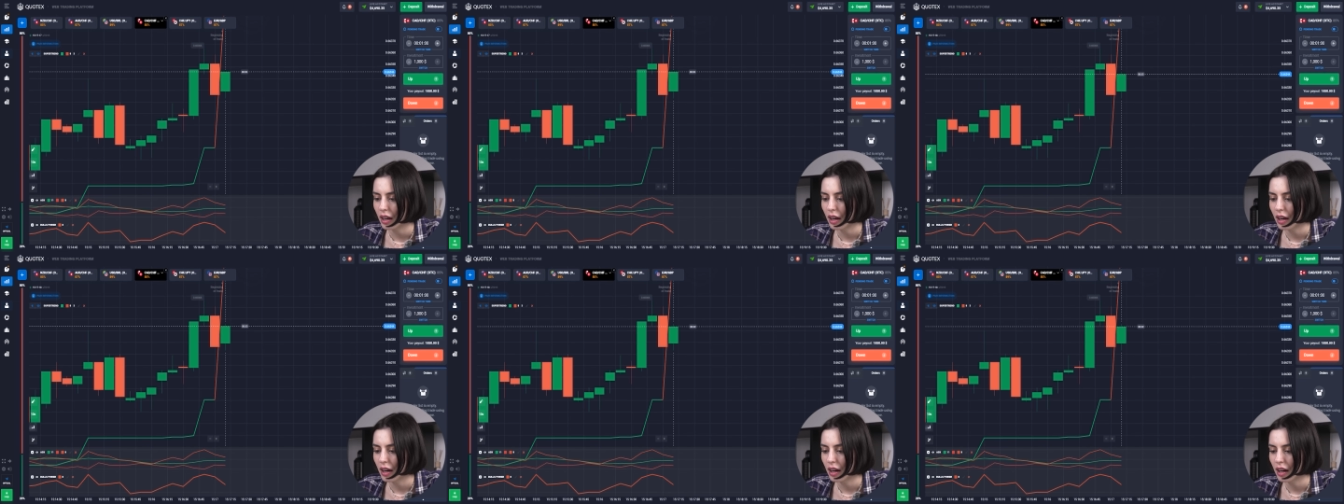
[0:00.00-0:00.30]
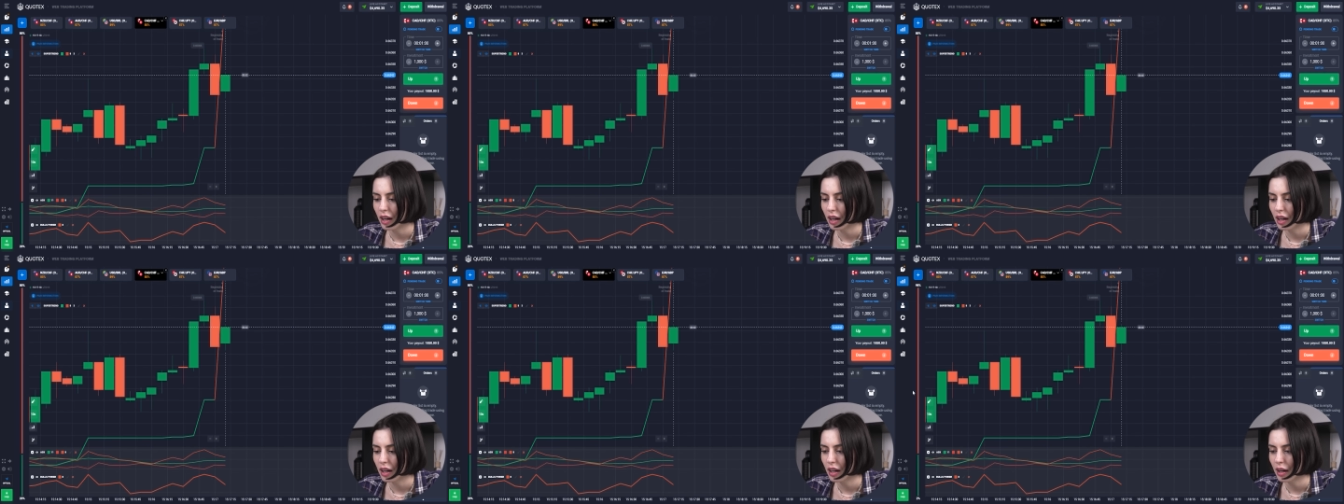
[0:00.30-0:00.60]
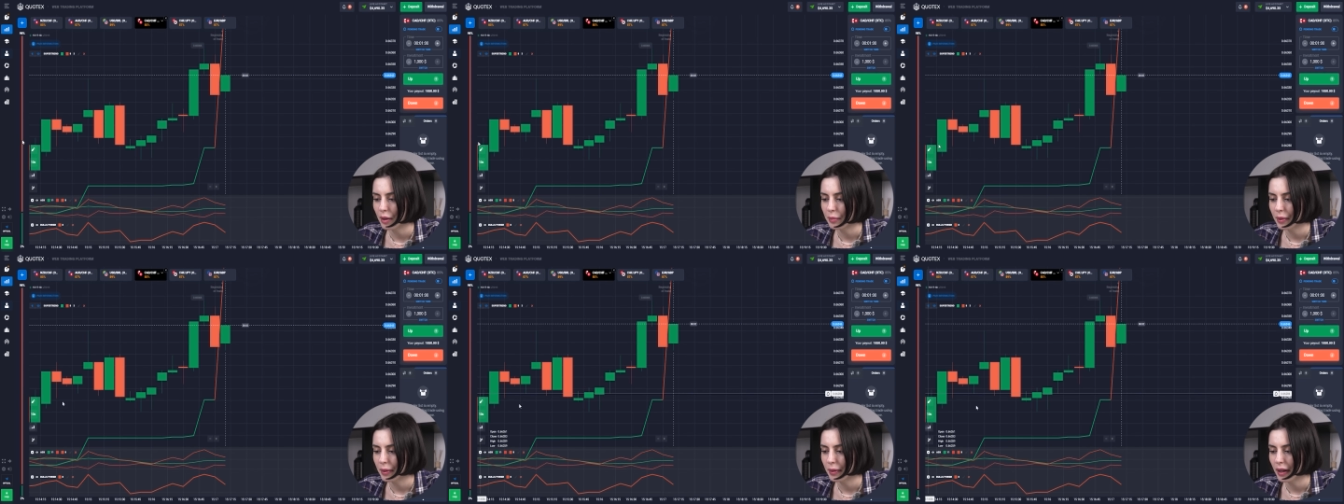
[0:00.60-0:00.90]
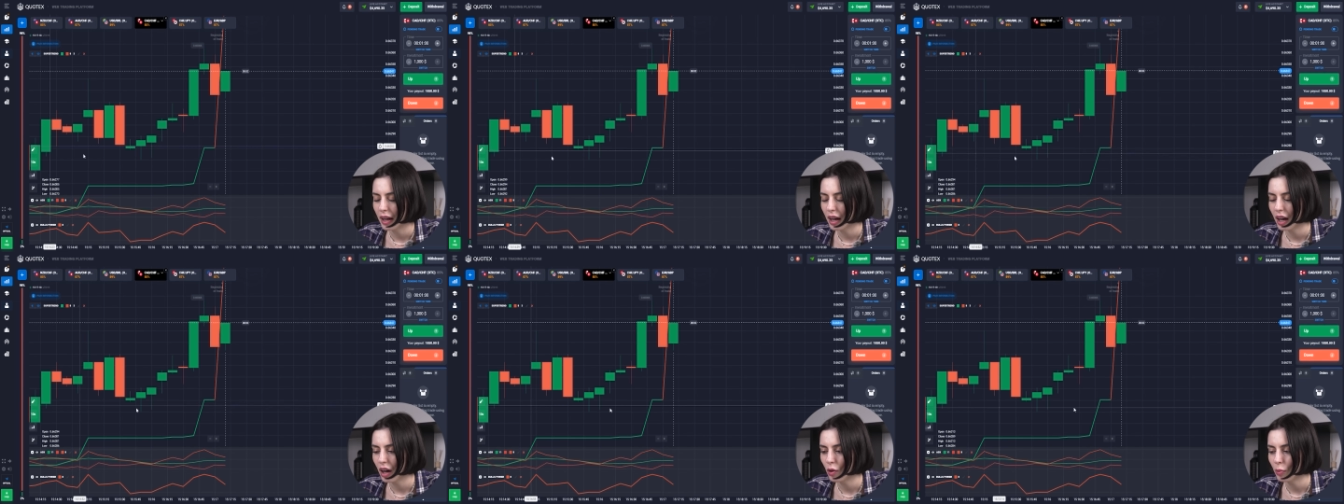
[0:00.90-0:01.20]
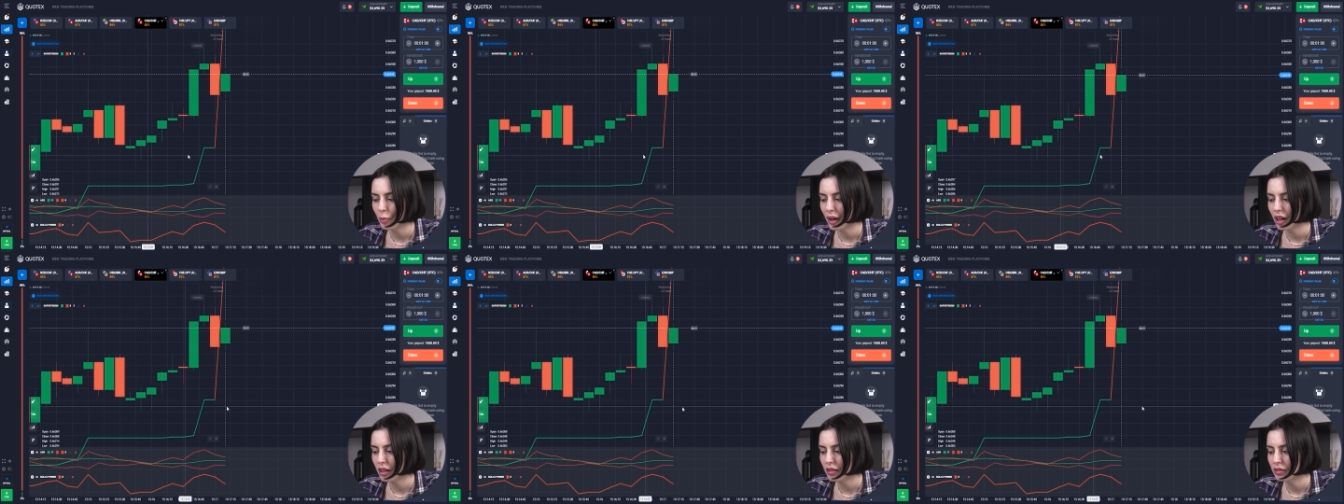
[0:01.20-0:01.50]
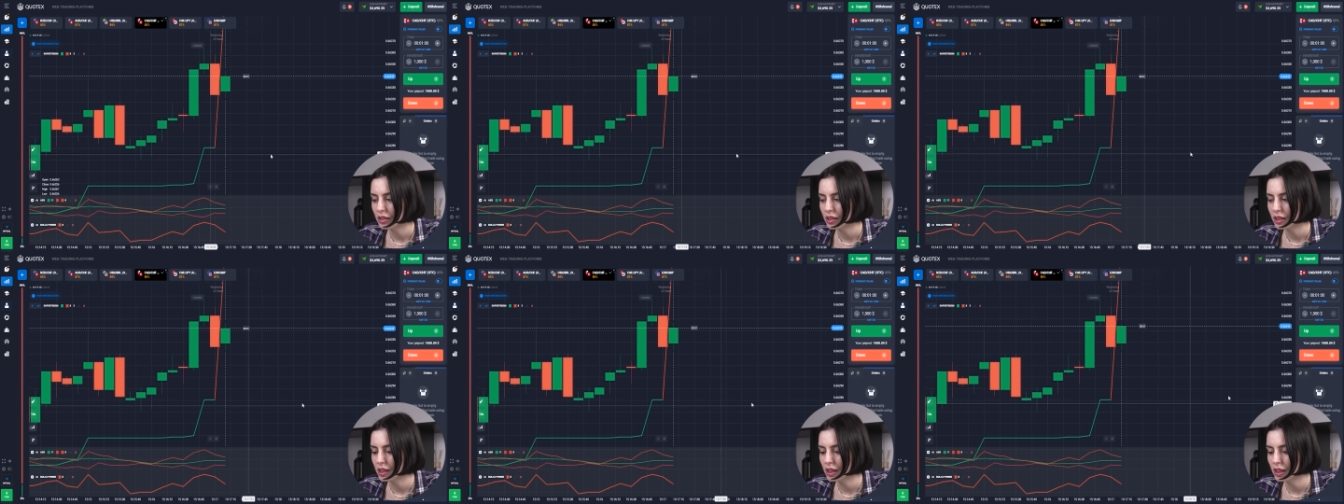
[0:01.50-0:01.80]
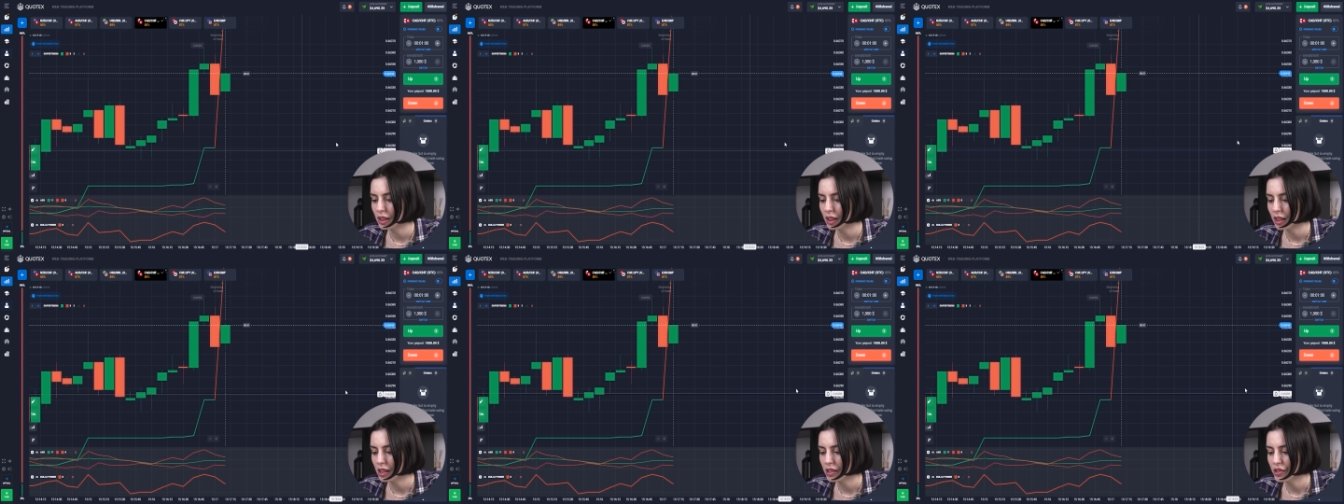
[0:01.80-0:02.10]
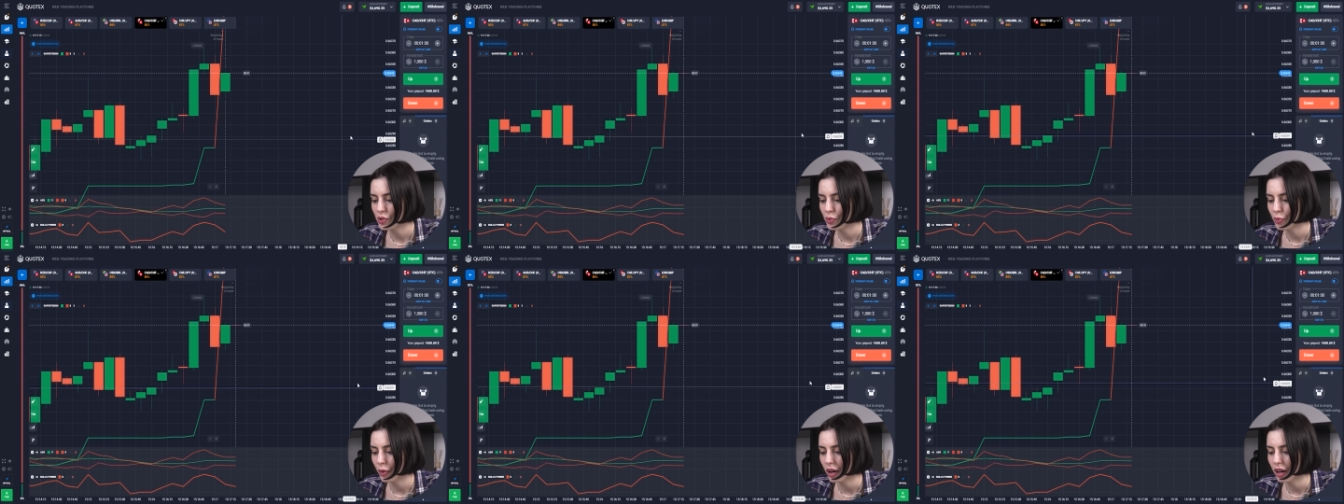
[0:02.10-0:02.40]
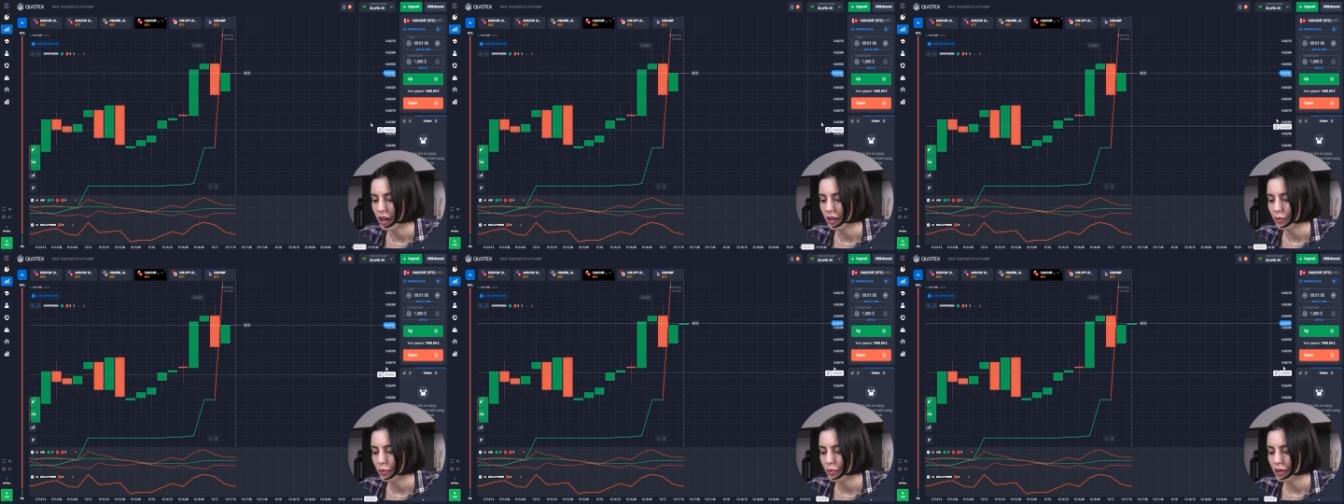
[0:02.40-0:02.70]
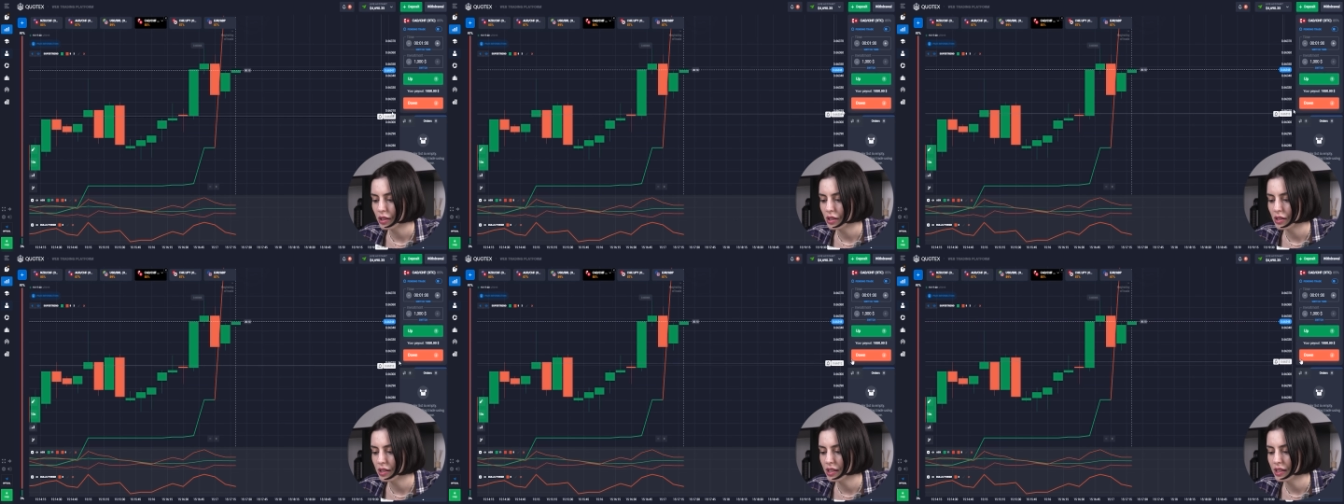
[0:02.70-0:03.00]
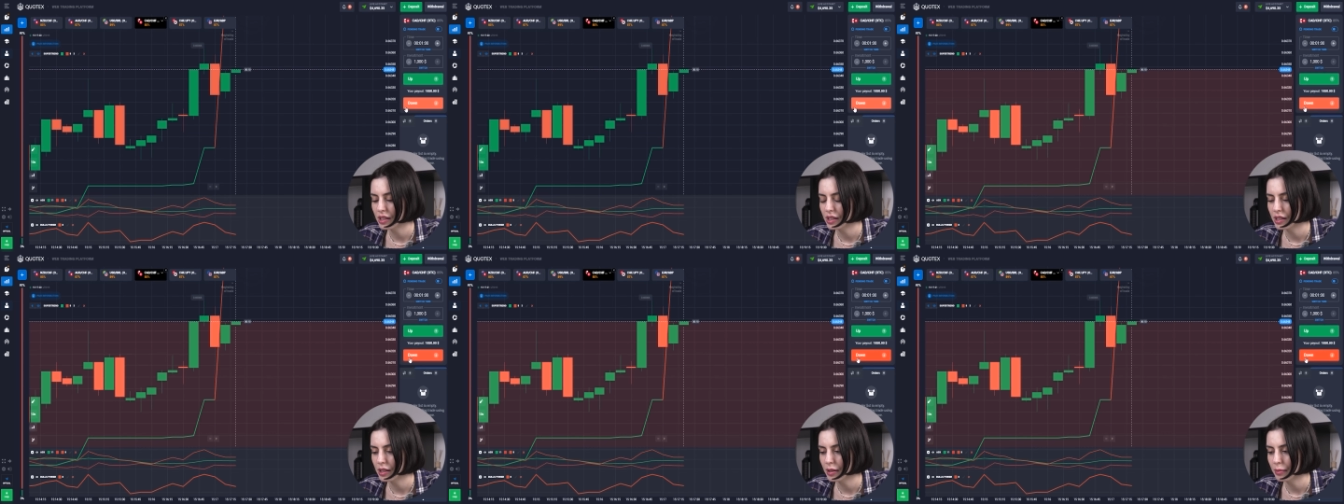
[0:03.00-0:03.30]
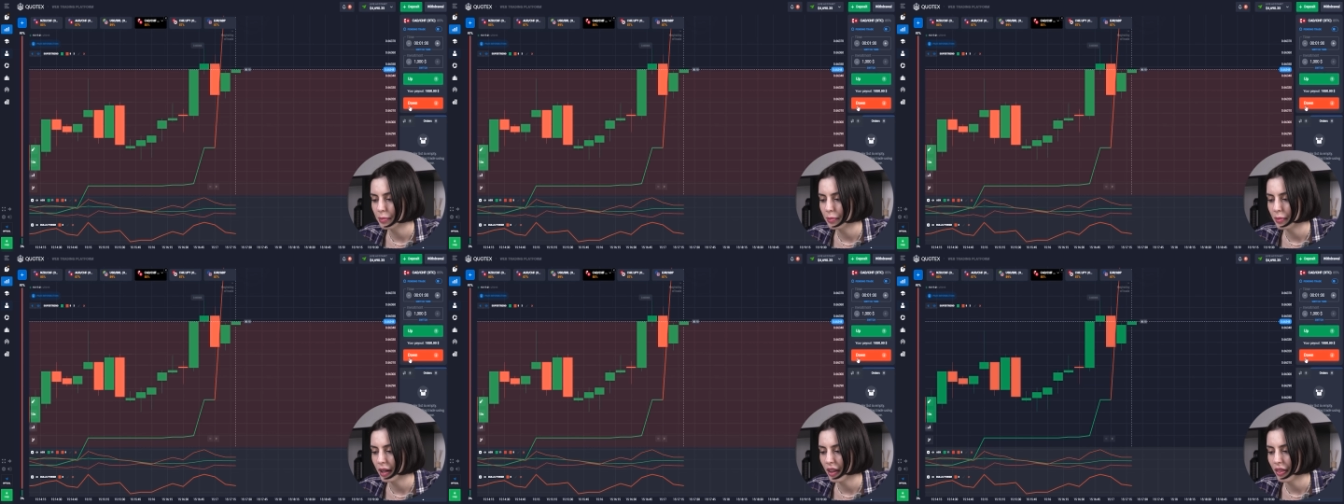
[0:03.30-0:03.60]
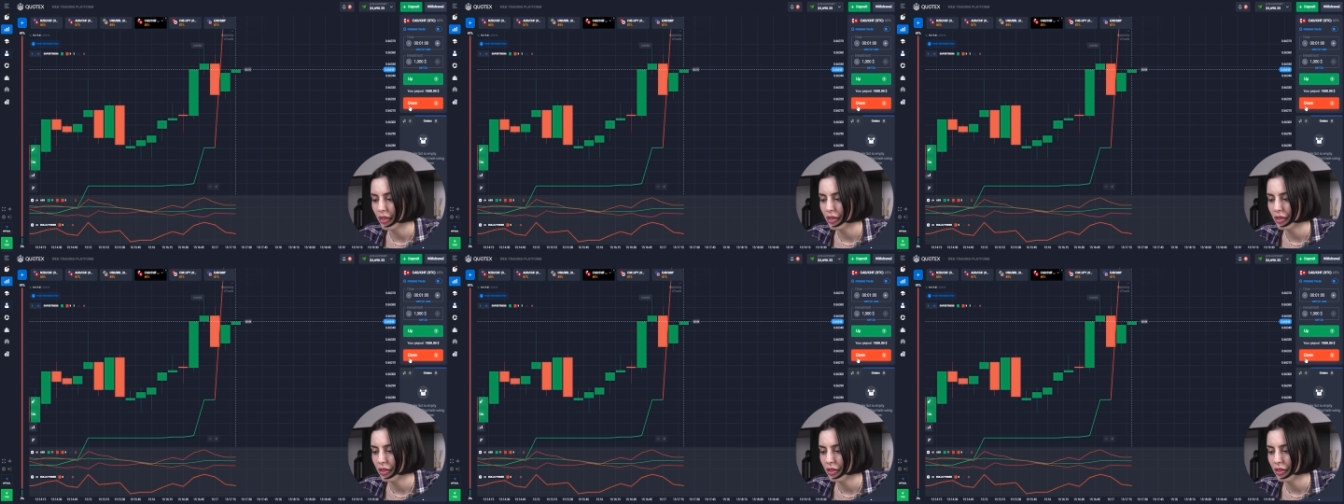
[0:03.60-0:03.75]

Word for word: Um, how about this one? What's my